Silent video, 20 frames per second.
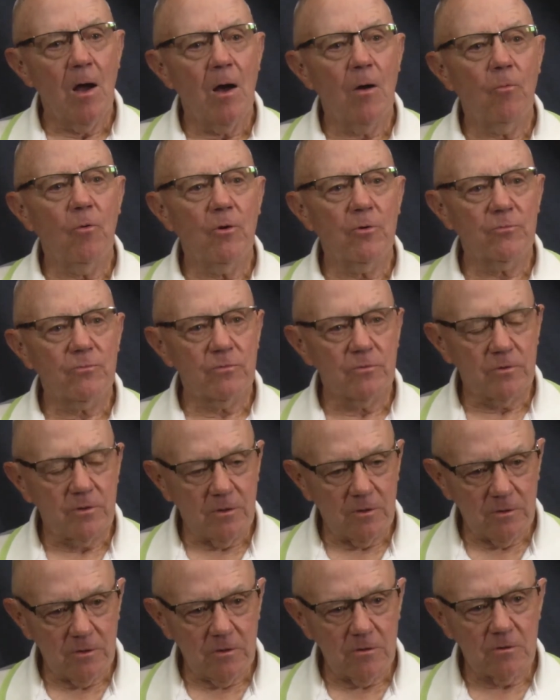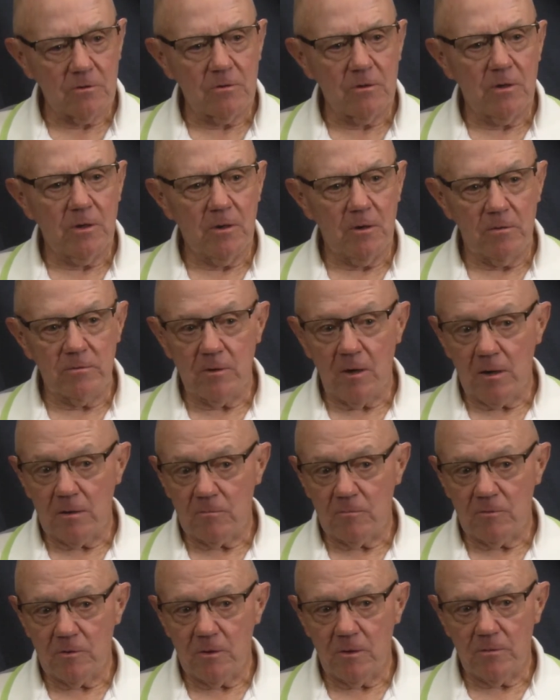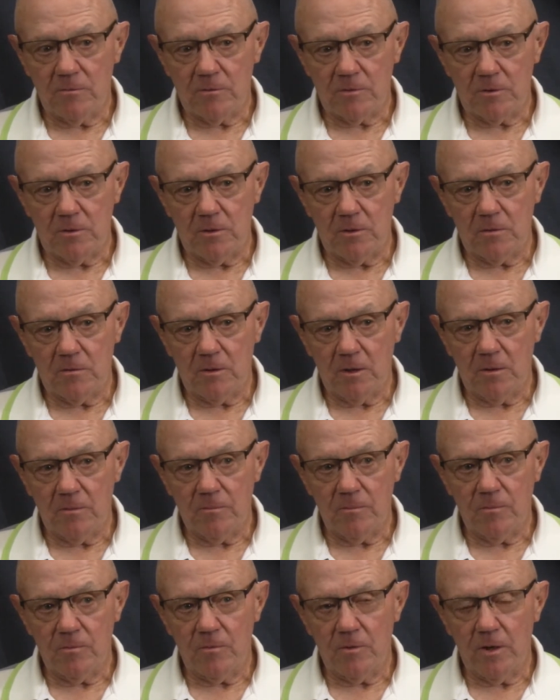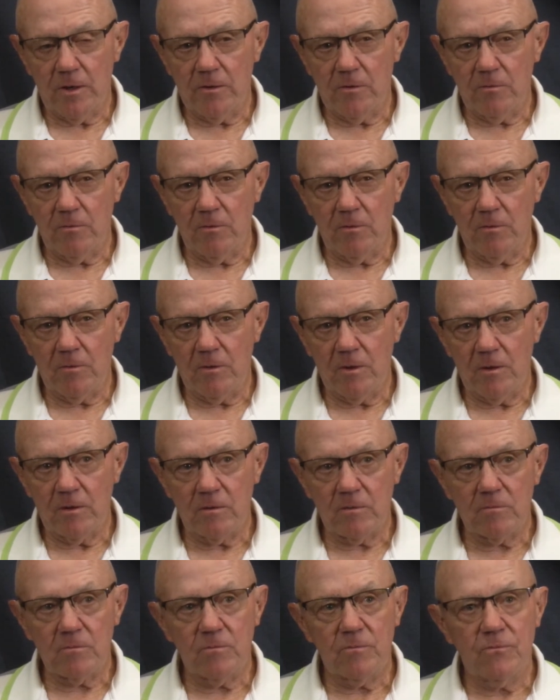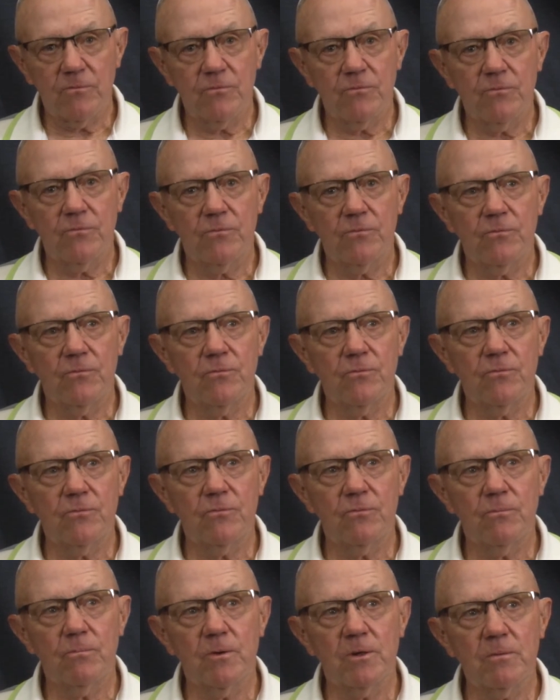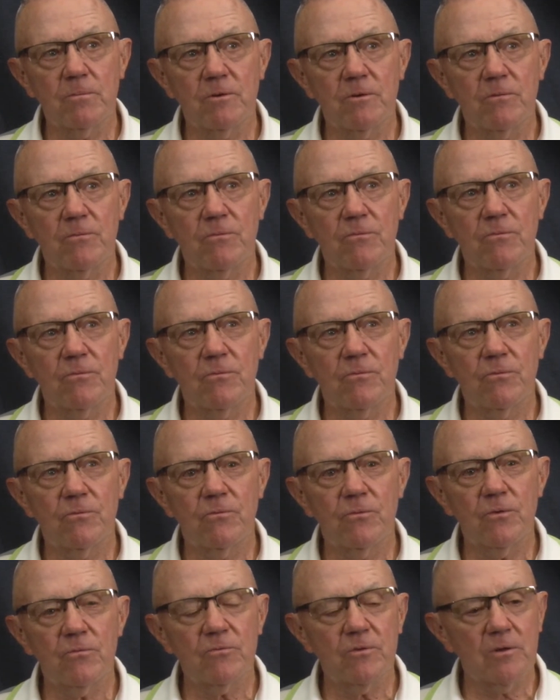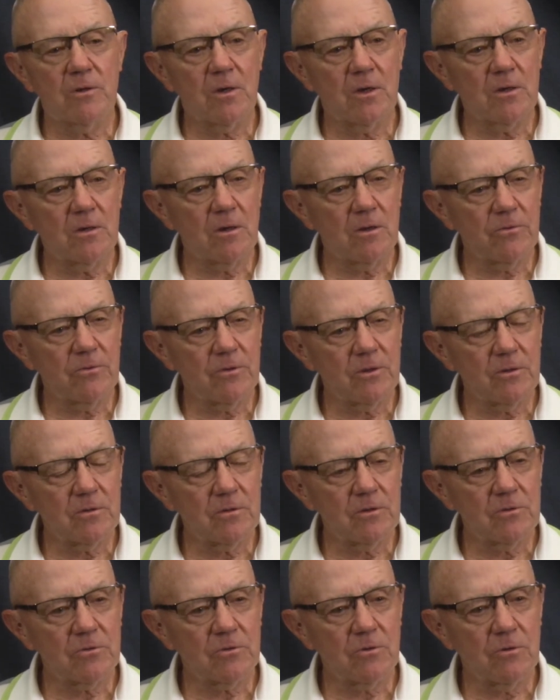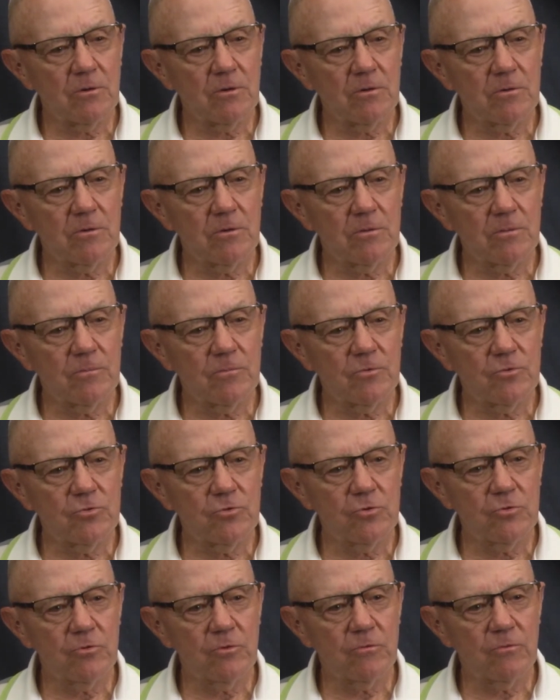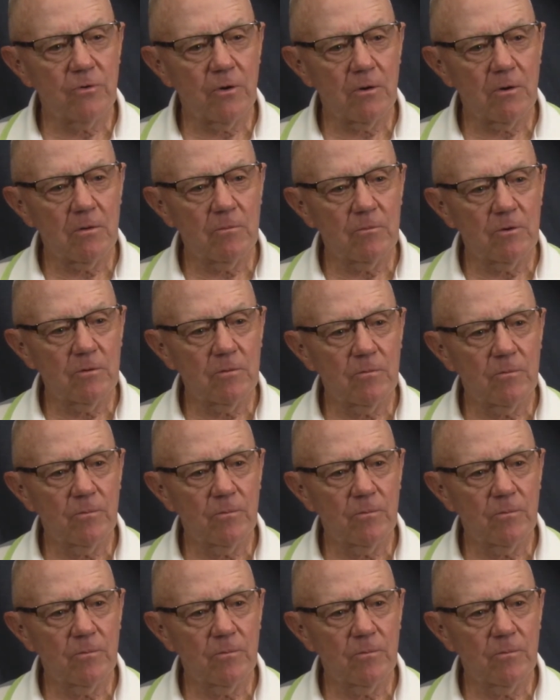I was for 10 years later. Not when I was a kid. Later on, I think maybe 58, I think they started junior firemen.